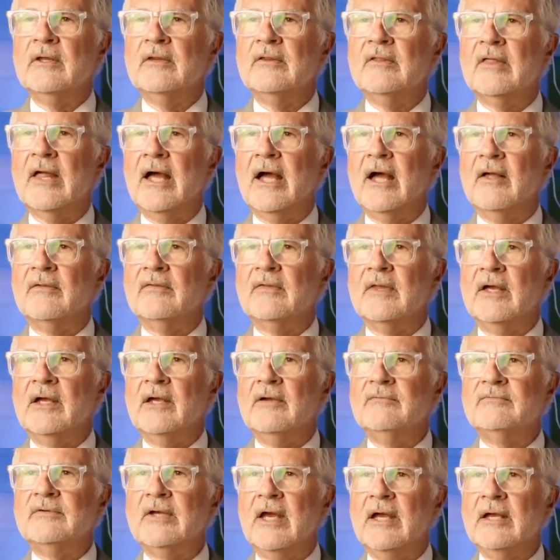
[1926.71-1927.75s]
that
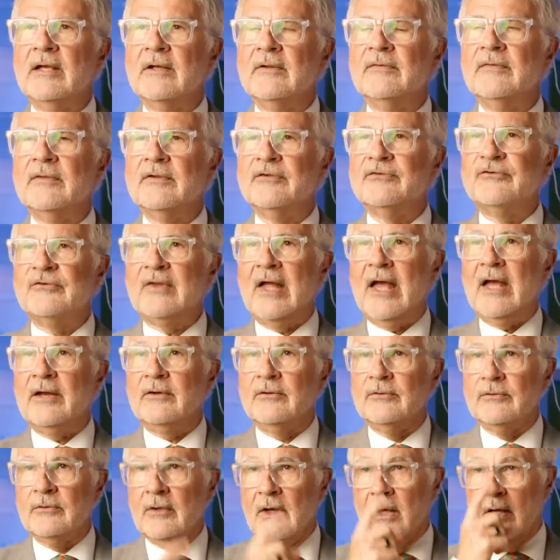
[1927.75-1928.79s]
they've taken the
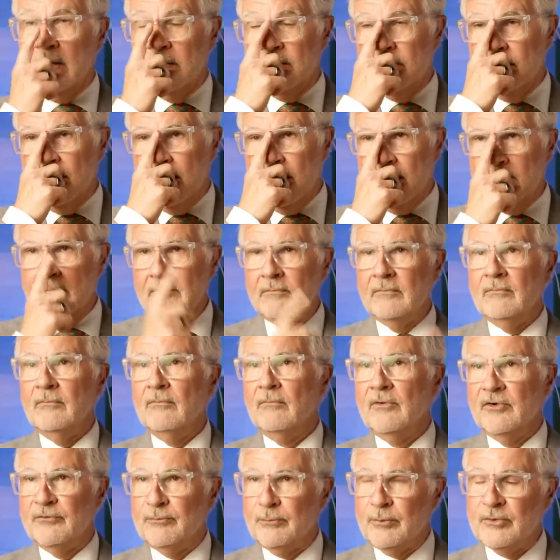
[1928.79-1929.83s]
statin drug that
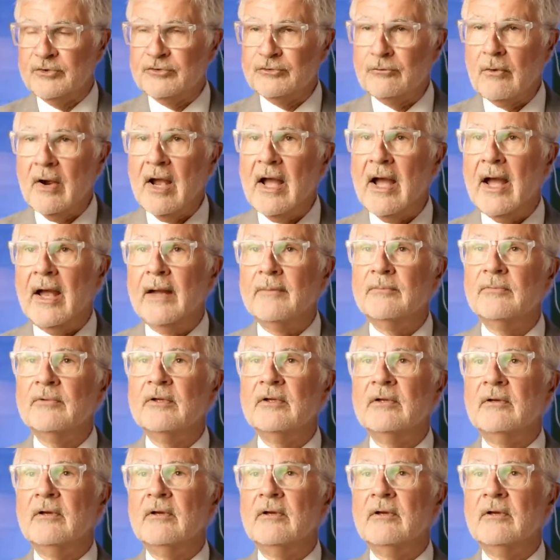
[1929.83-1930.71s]
was prescribed.